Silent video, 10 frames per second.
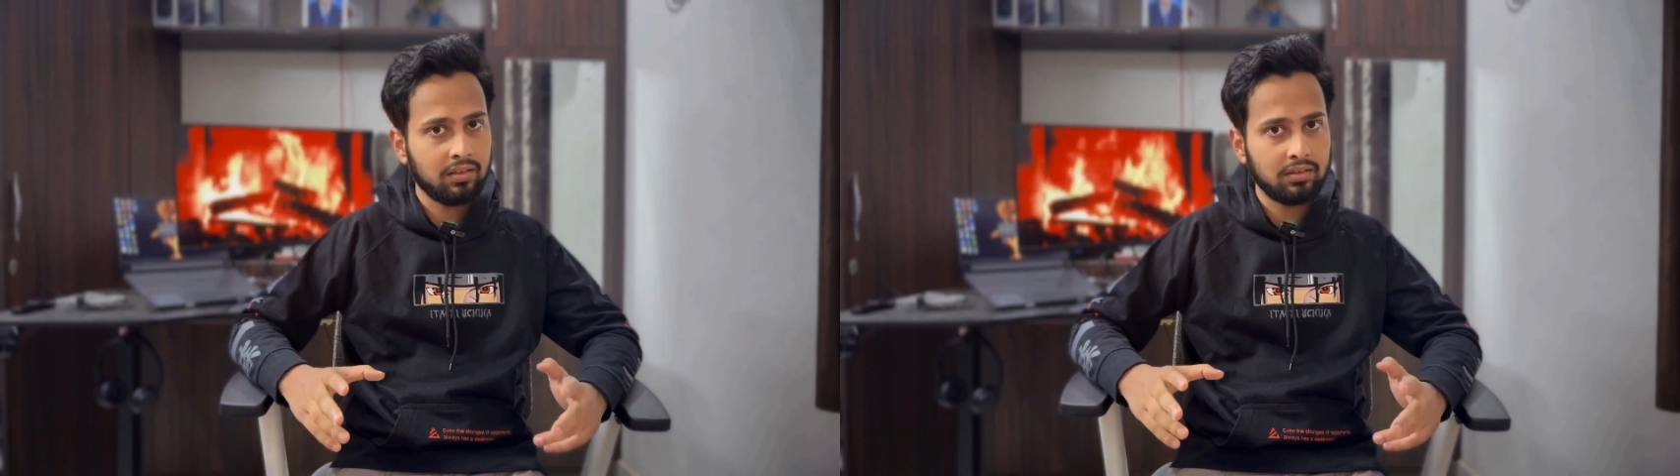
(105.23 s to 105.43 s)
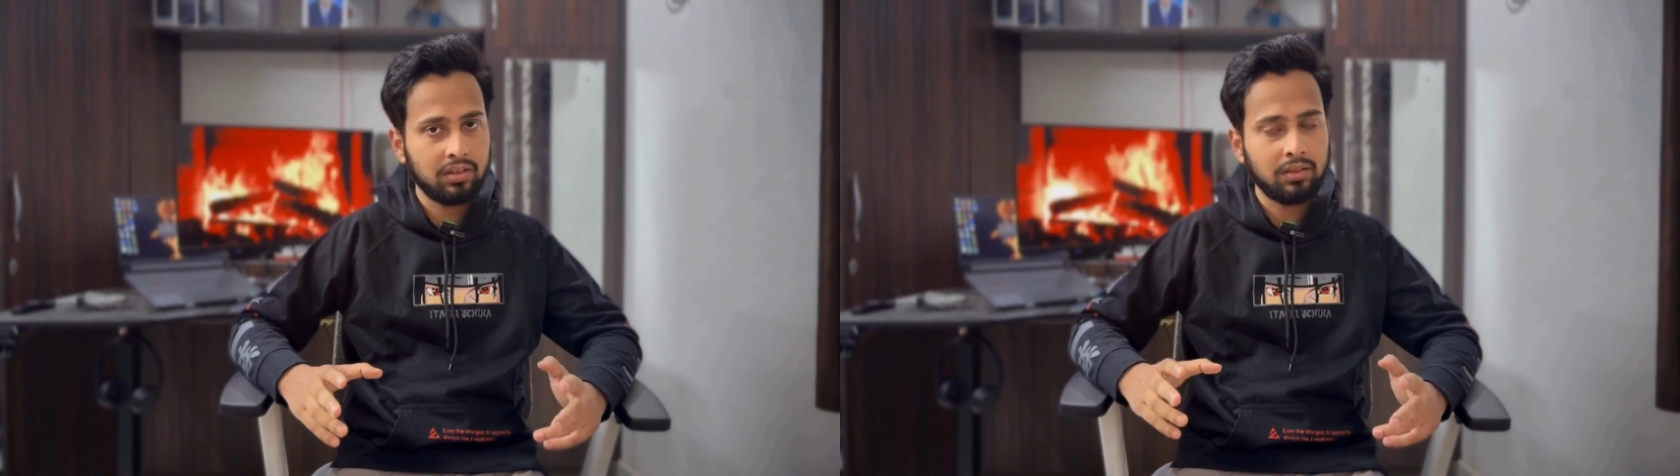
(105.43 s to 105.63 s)

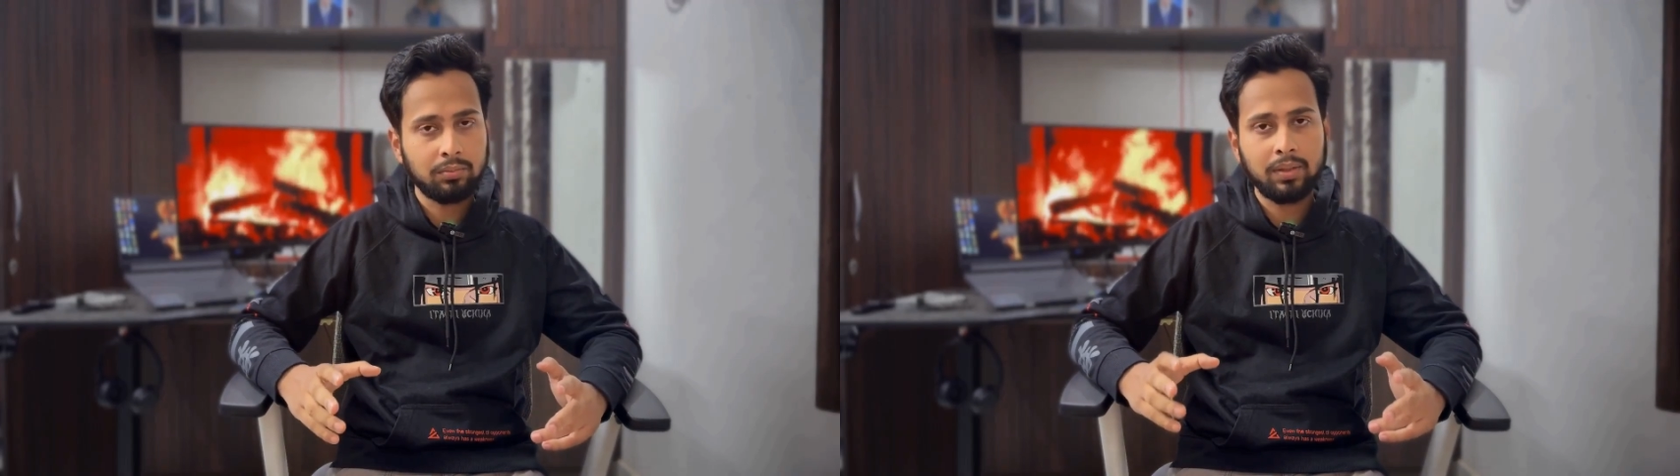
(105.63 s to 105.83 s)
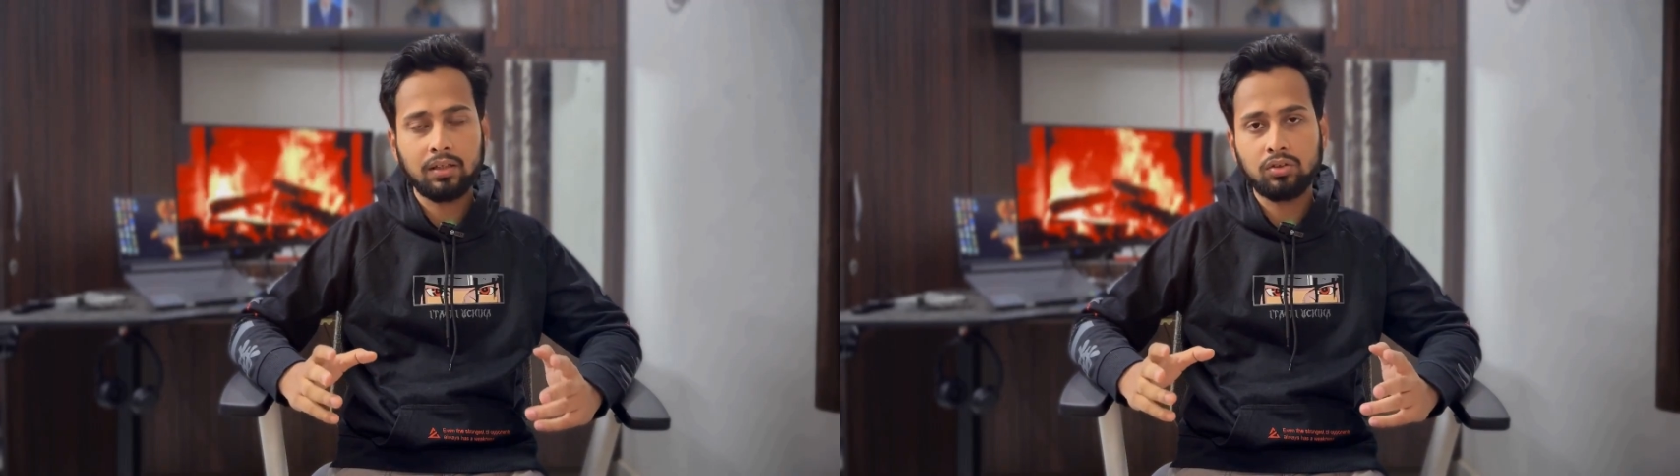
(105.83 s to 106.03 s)
Just
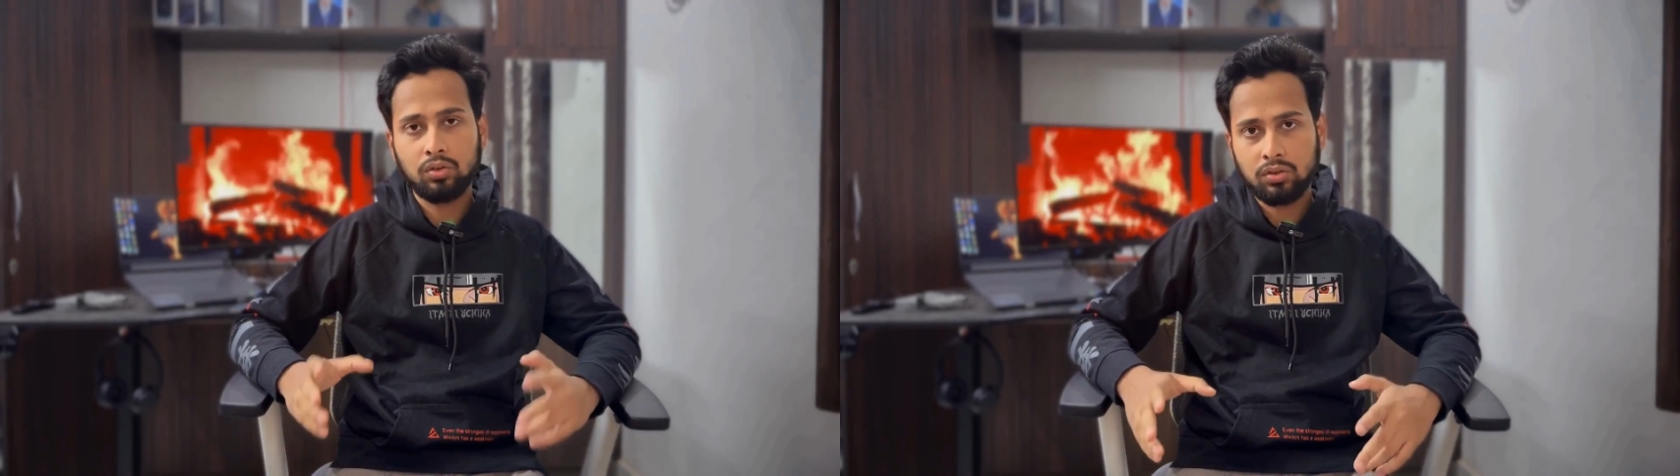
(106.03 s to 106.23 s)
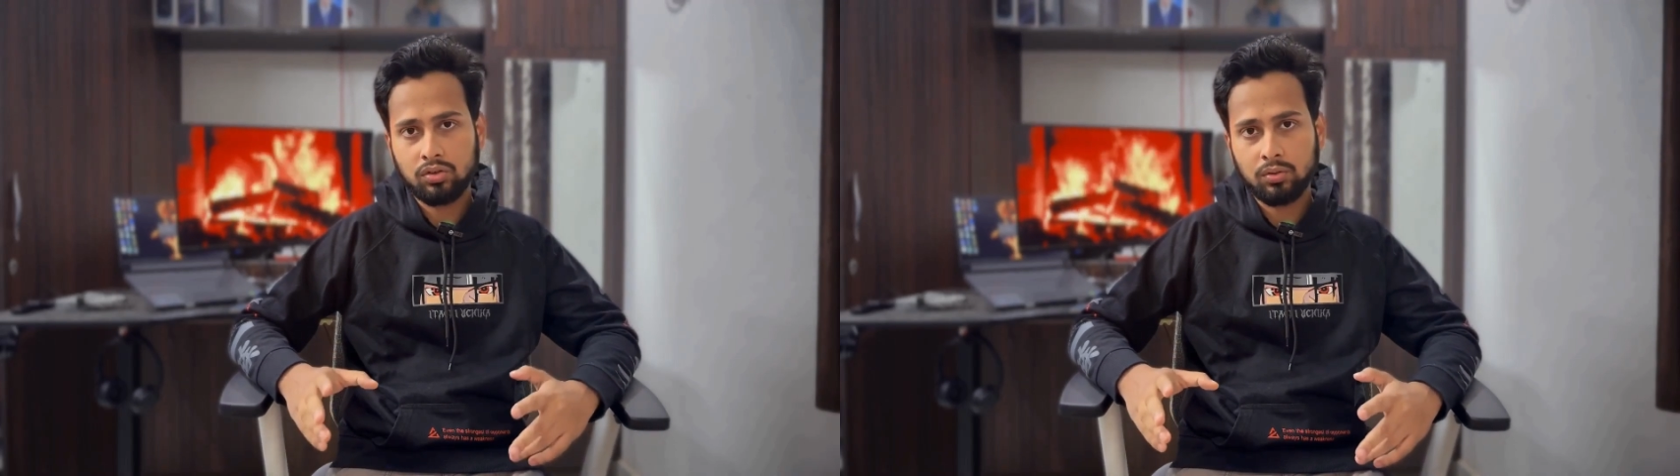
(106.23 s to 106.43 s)
make
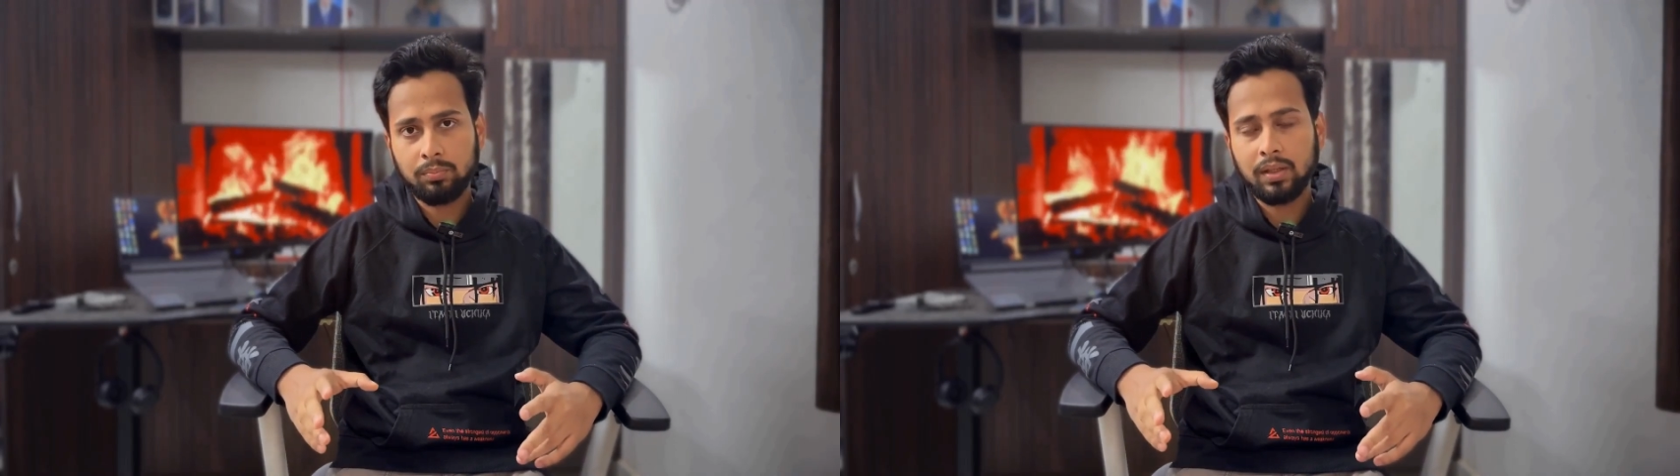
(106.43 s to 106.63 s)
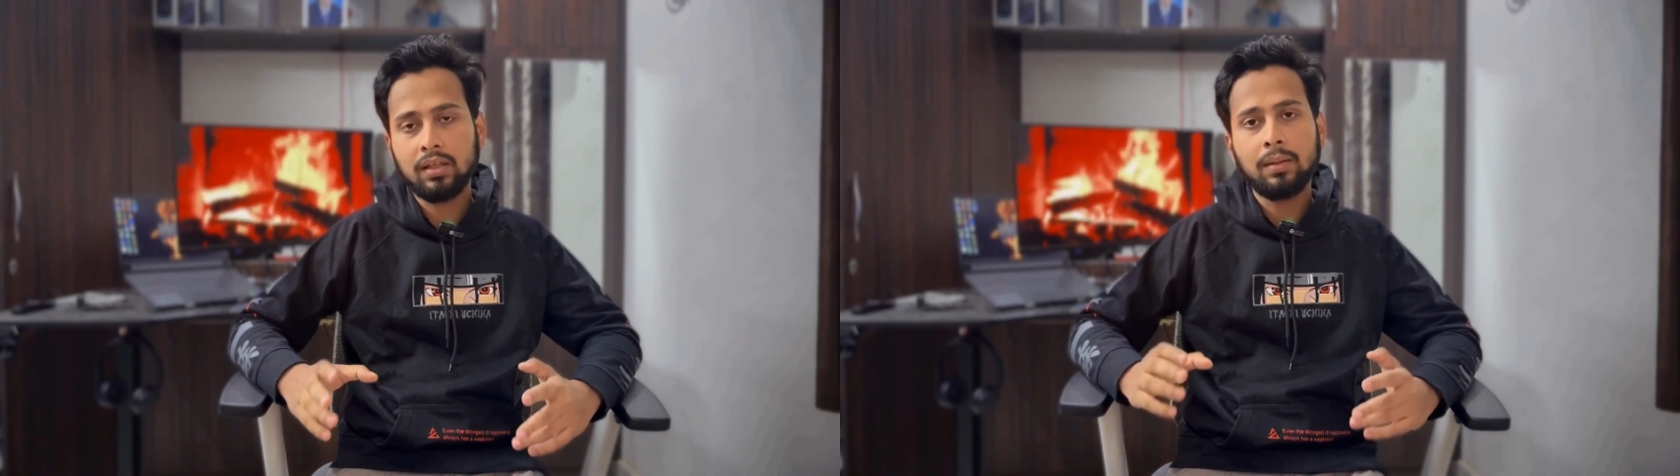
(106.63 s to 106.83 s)
sure you're
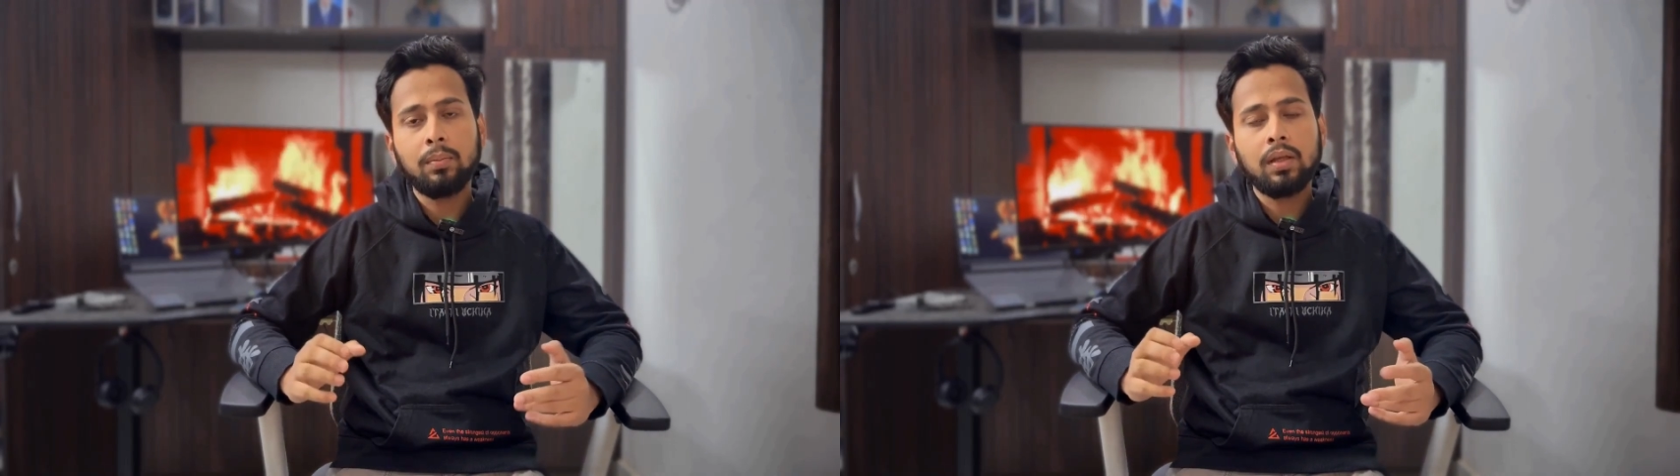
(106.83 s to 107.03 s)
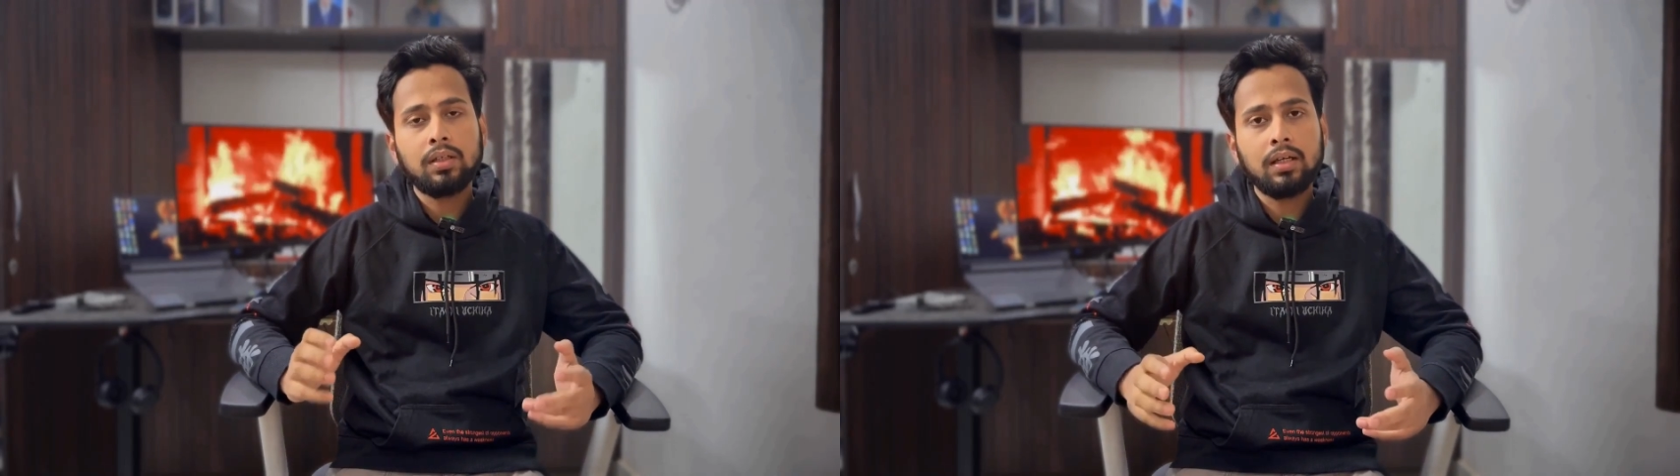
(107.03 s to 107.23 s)
building
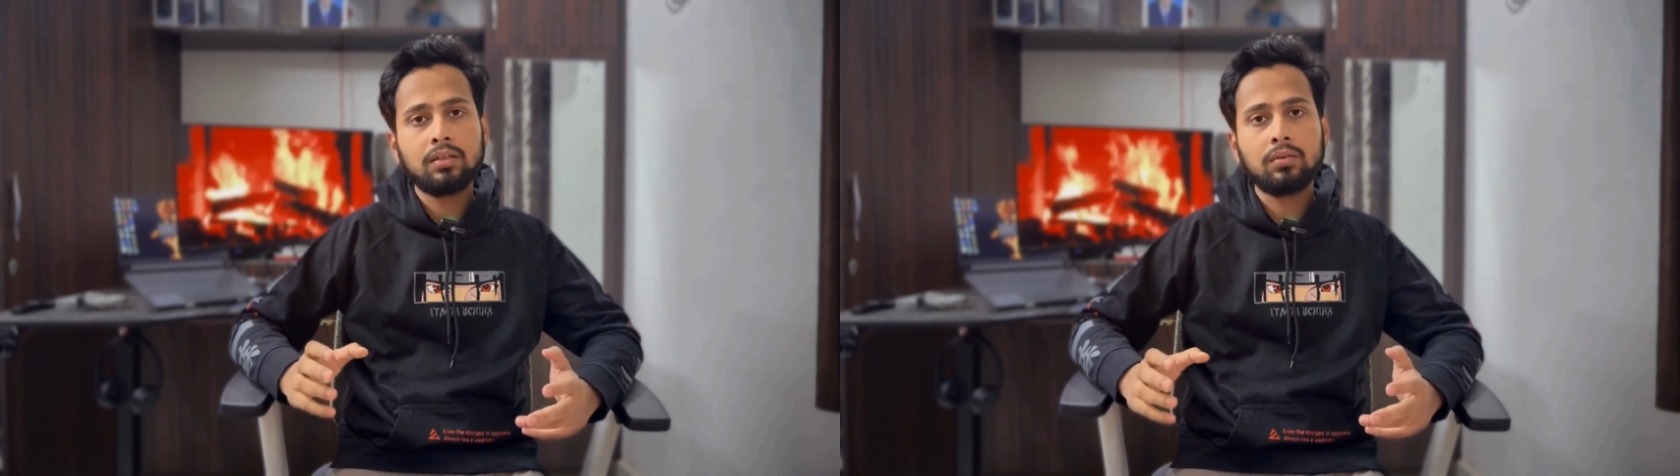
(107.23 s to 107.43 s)
projects